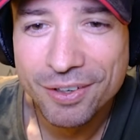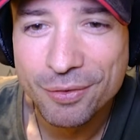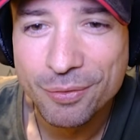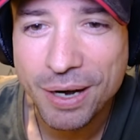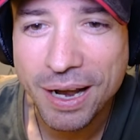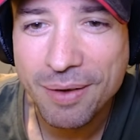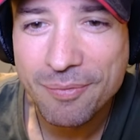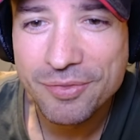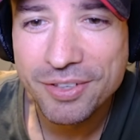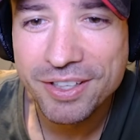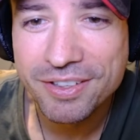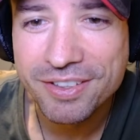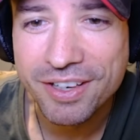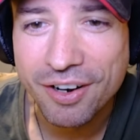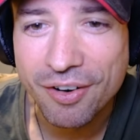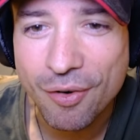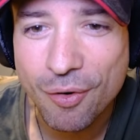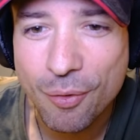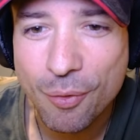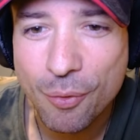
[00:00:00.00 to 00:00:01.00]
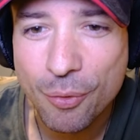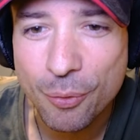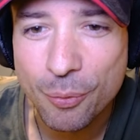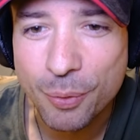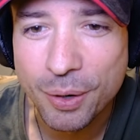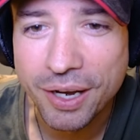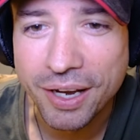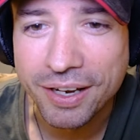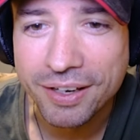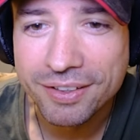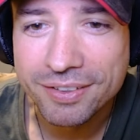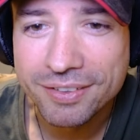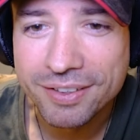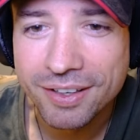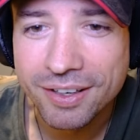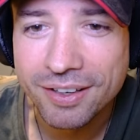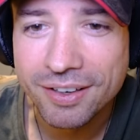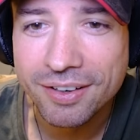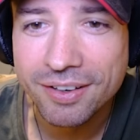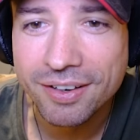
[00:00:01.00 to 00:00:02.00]
Rammed in there all the way.
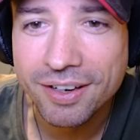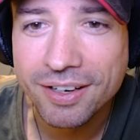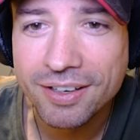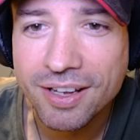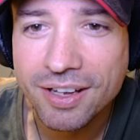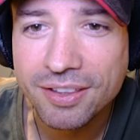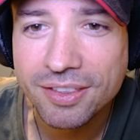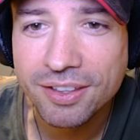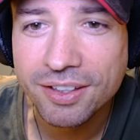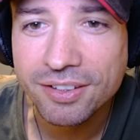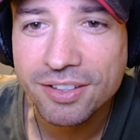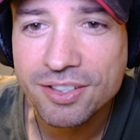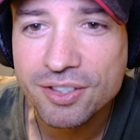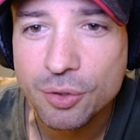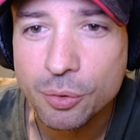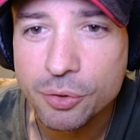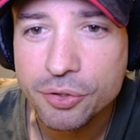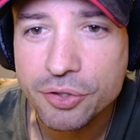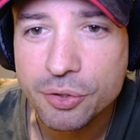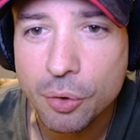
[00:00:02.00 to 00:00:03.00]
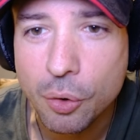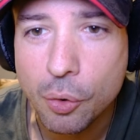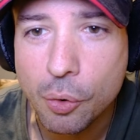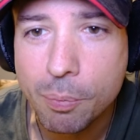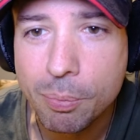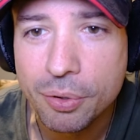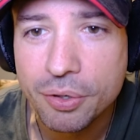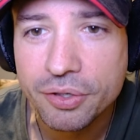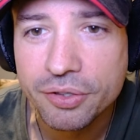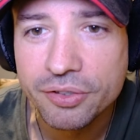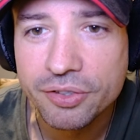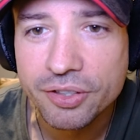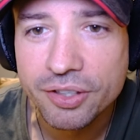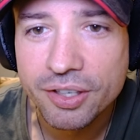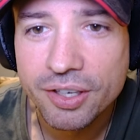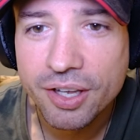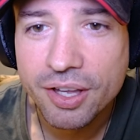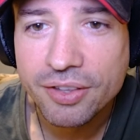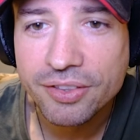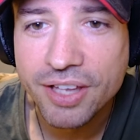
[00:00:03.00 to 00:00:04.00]
And I think this also opened
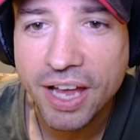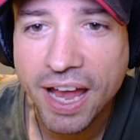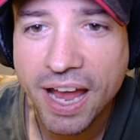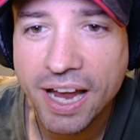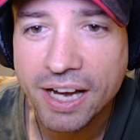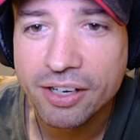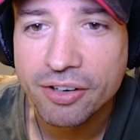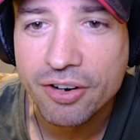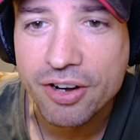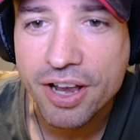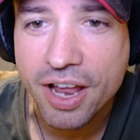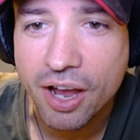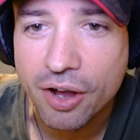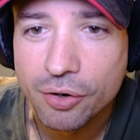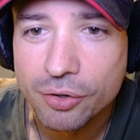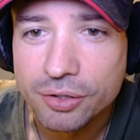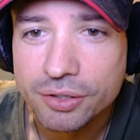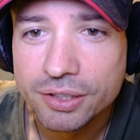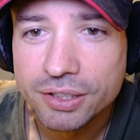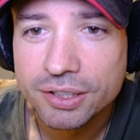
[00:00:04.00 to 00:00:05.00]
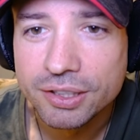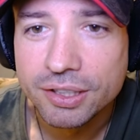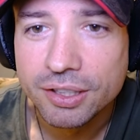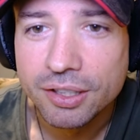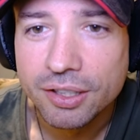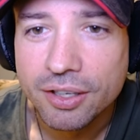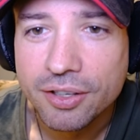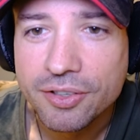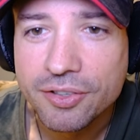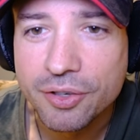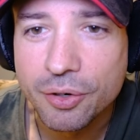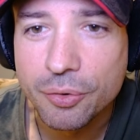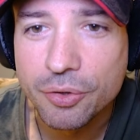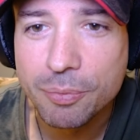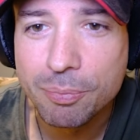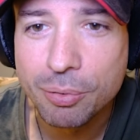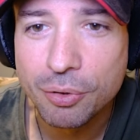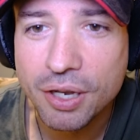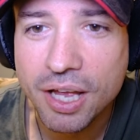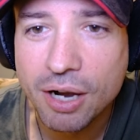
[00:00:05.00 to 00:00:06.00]
the hangar now. So
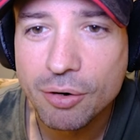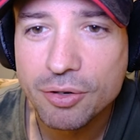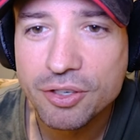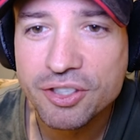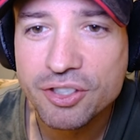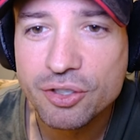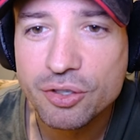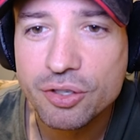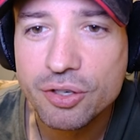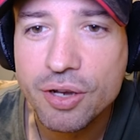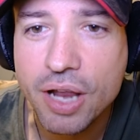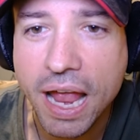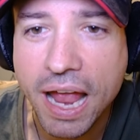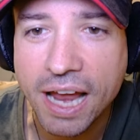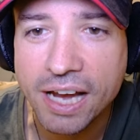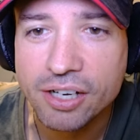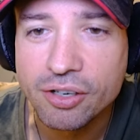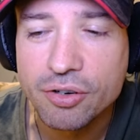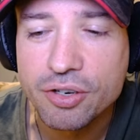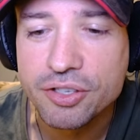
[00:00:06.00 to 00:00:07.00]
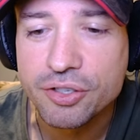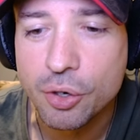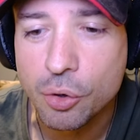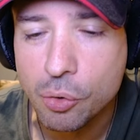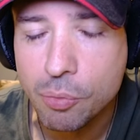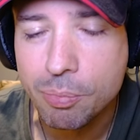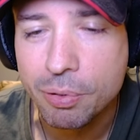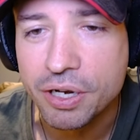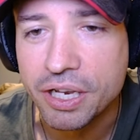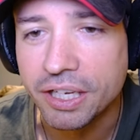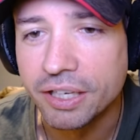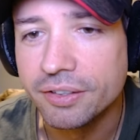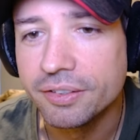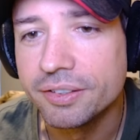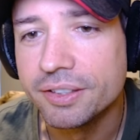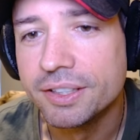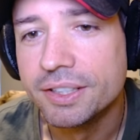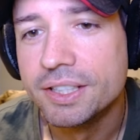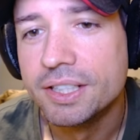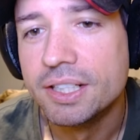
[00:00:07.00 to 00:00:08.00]
the Polaris hangar is opening,
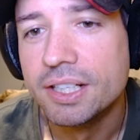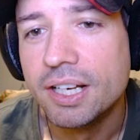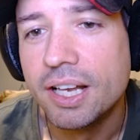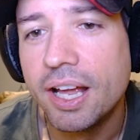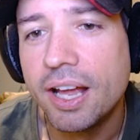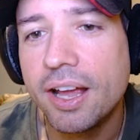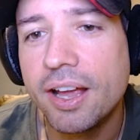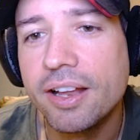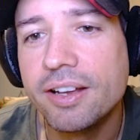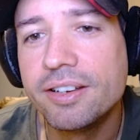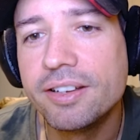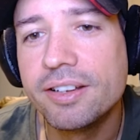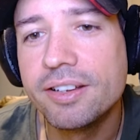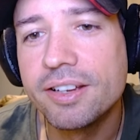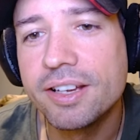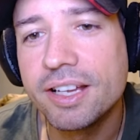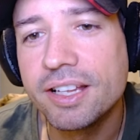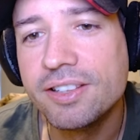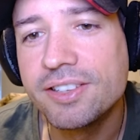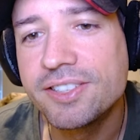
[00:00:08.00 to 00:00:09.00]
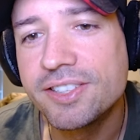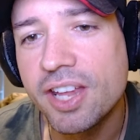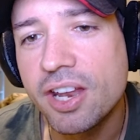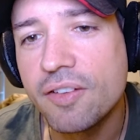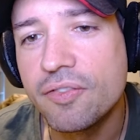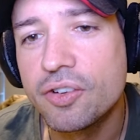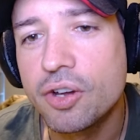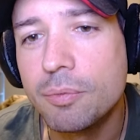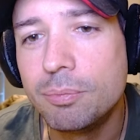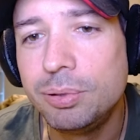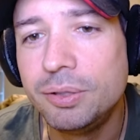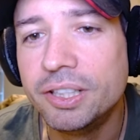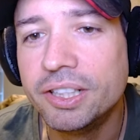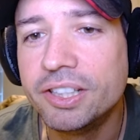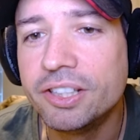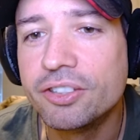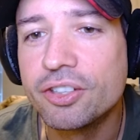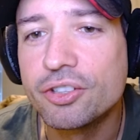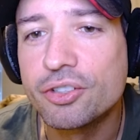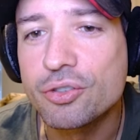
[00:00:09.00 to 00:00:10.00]
and instead of
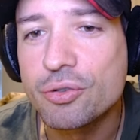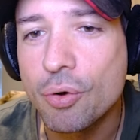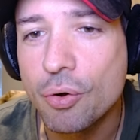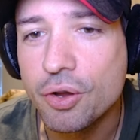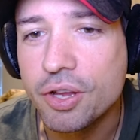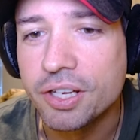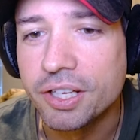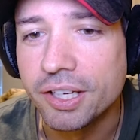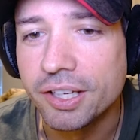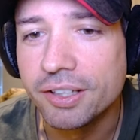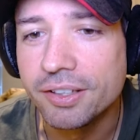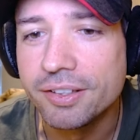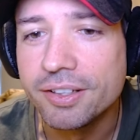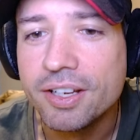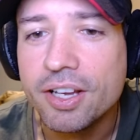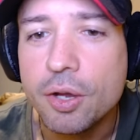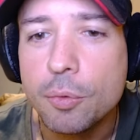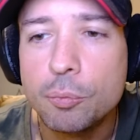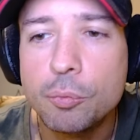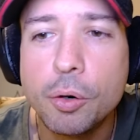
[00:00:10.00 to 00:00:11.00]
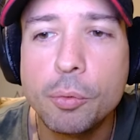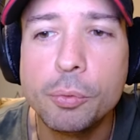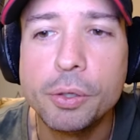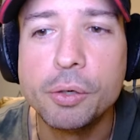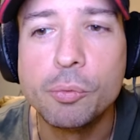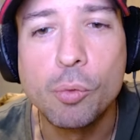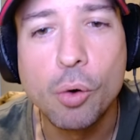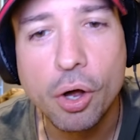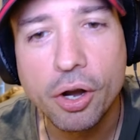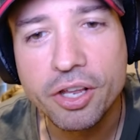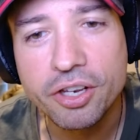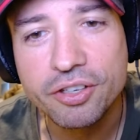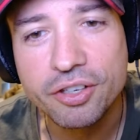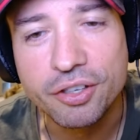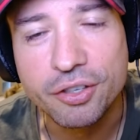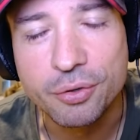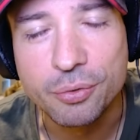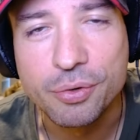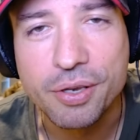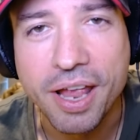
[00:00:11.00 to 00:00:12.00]
completely destroying it, what we wanted
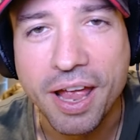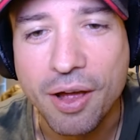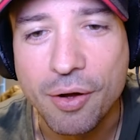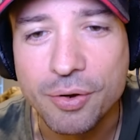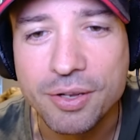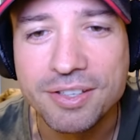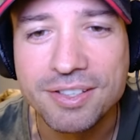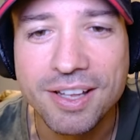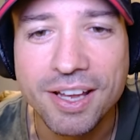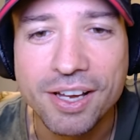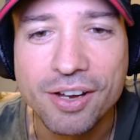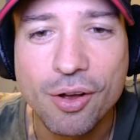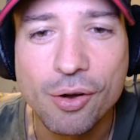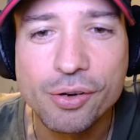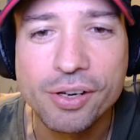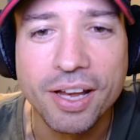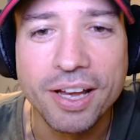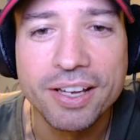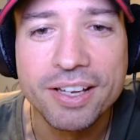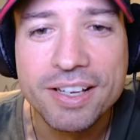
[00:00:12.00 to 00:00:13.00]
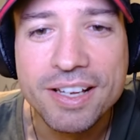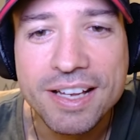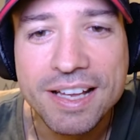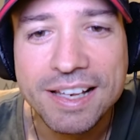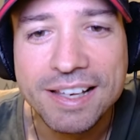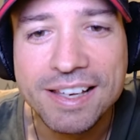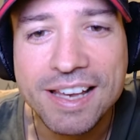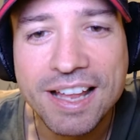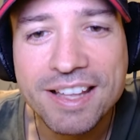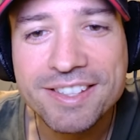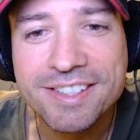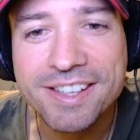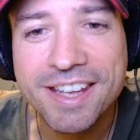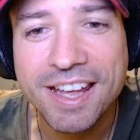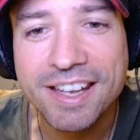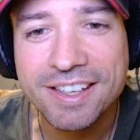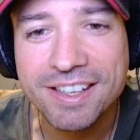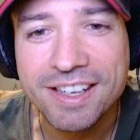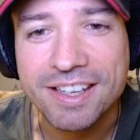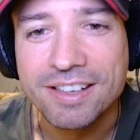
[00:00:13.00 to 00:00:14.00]
to do now is like, okay, let's
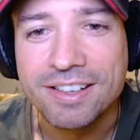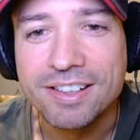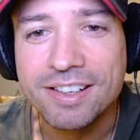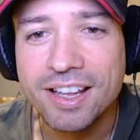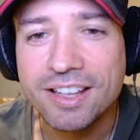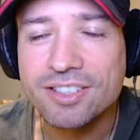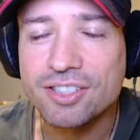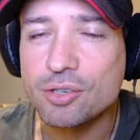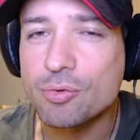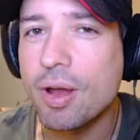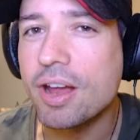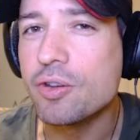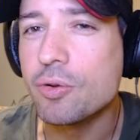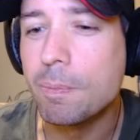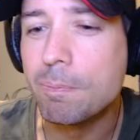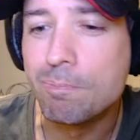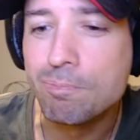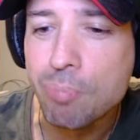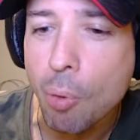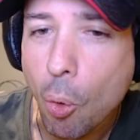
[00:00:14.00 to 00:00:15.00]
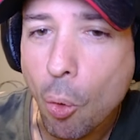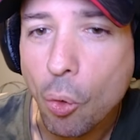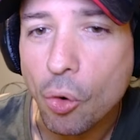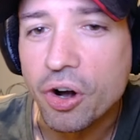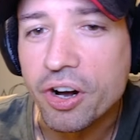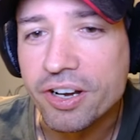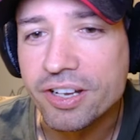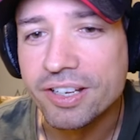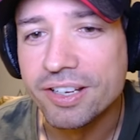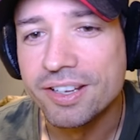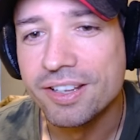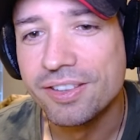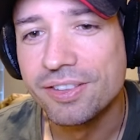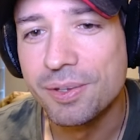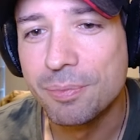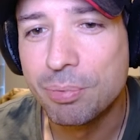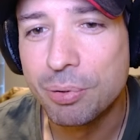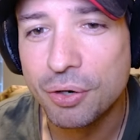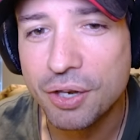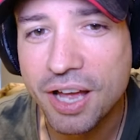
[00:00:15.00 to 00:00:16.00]
get in. Let's try to board
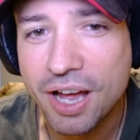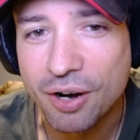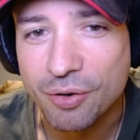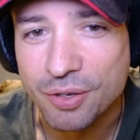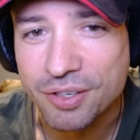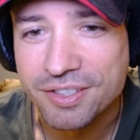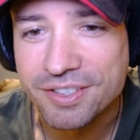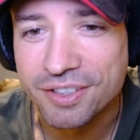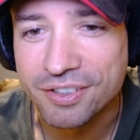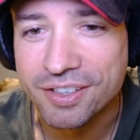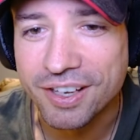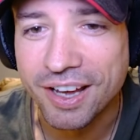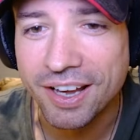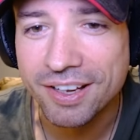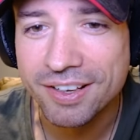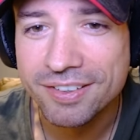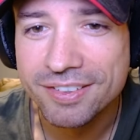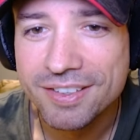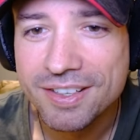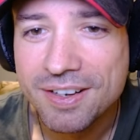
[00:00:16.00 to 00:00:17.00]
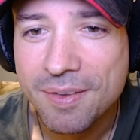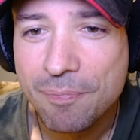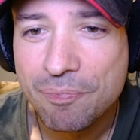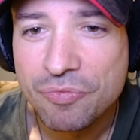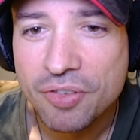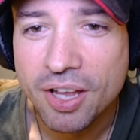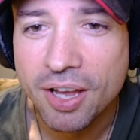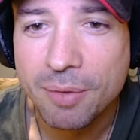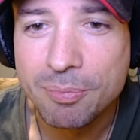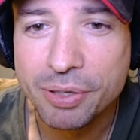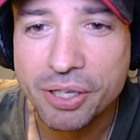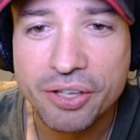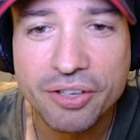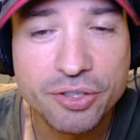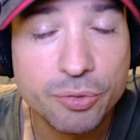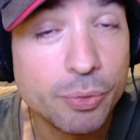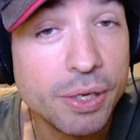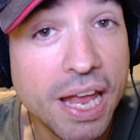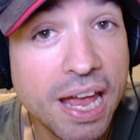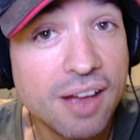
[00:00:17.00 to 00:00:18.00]
the Polaris, okay?
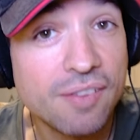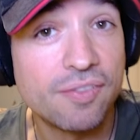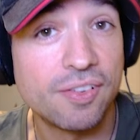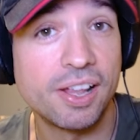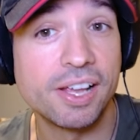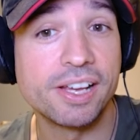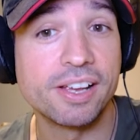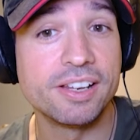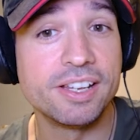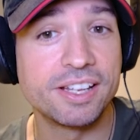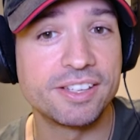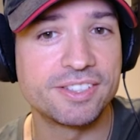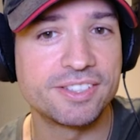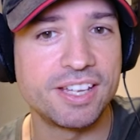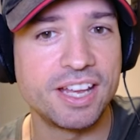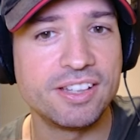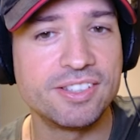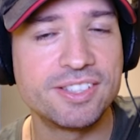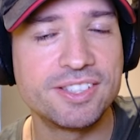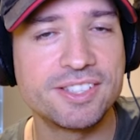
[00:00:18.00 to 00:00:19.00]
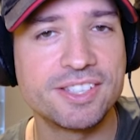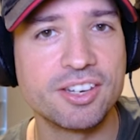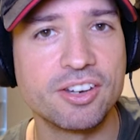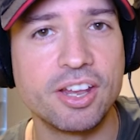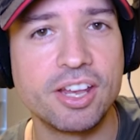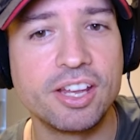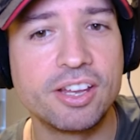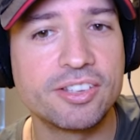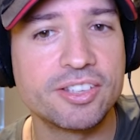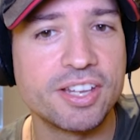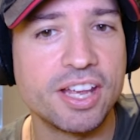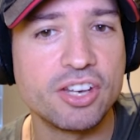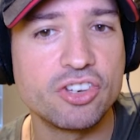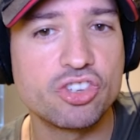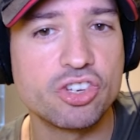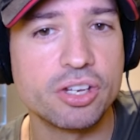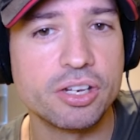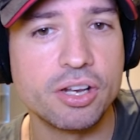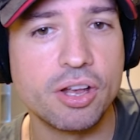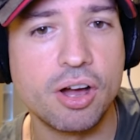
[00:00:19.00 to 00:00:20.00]
Because we have like an
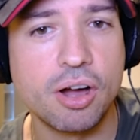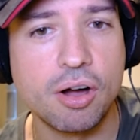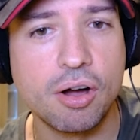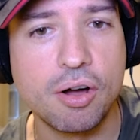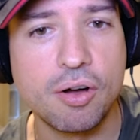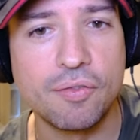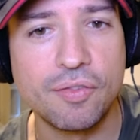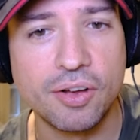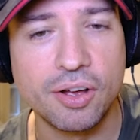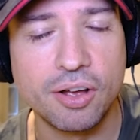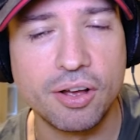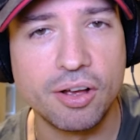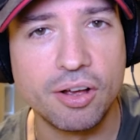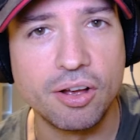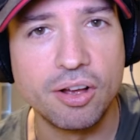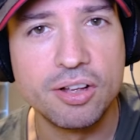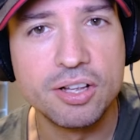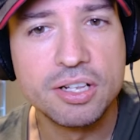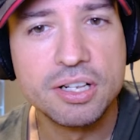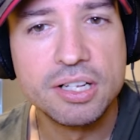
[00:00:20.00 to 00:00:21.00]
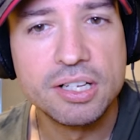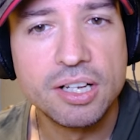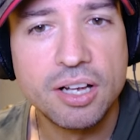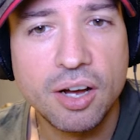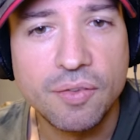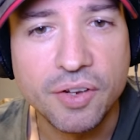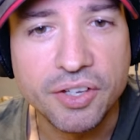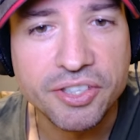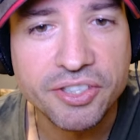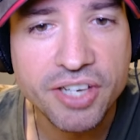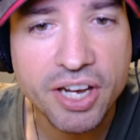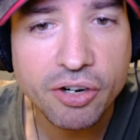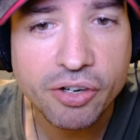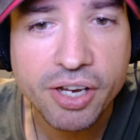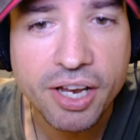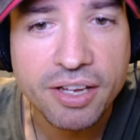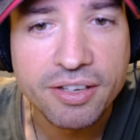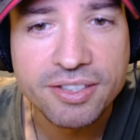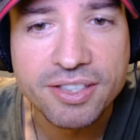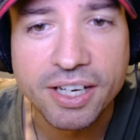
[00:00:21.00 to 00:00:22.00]
extension of a
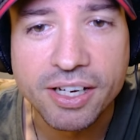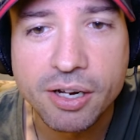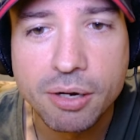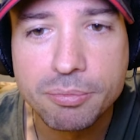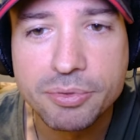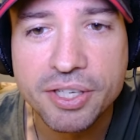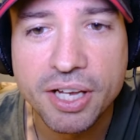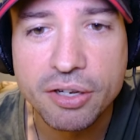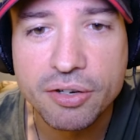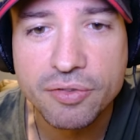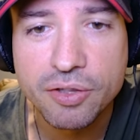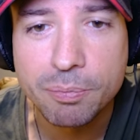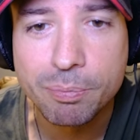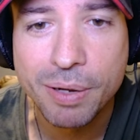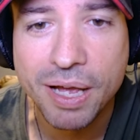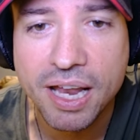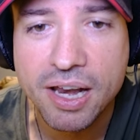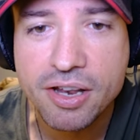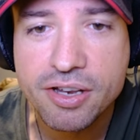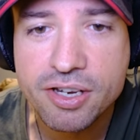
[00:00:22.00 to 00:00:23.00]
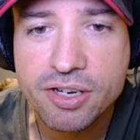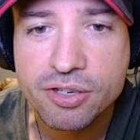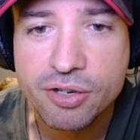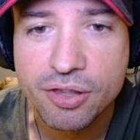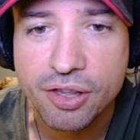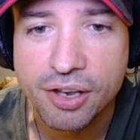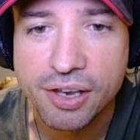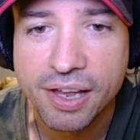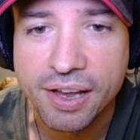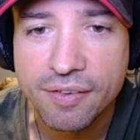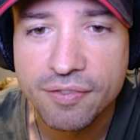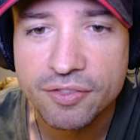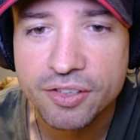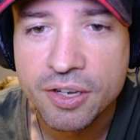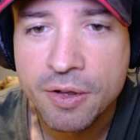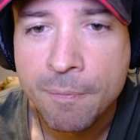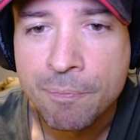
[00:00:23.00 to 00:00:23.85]
staircase that comes out of the Paladin to the left.